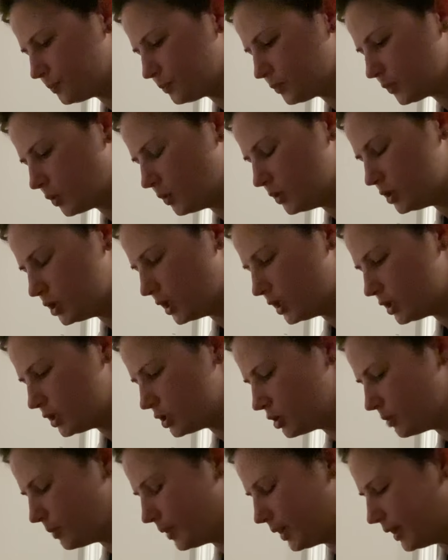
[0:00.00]
we changed
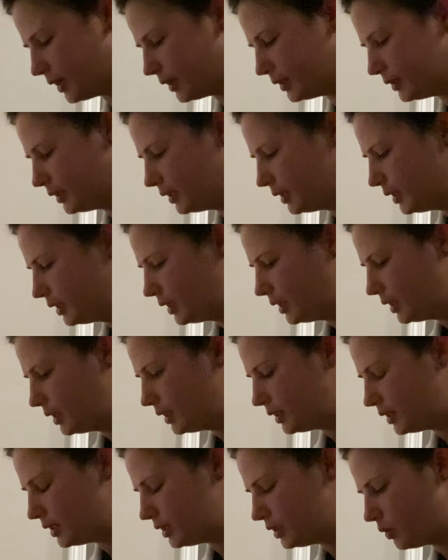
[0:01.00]
the pad.
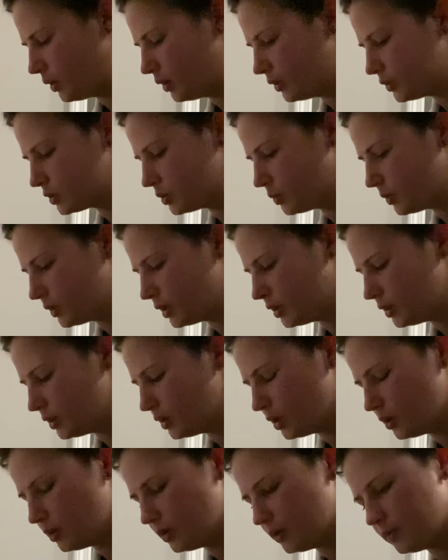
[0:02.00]
Then you also want to
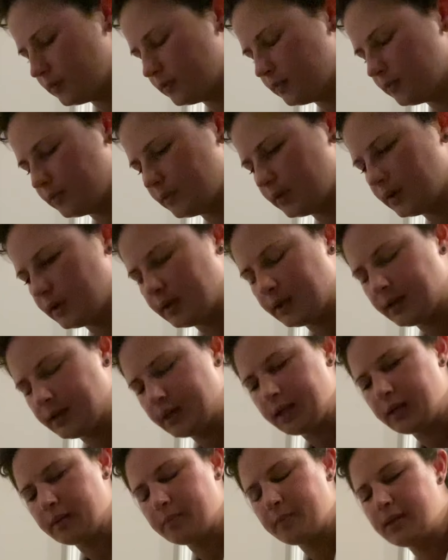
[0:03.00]
note if
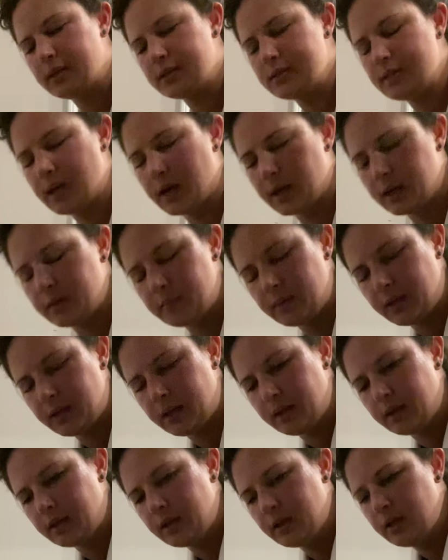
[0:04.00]
any episiotomy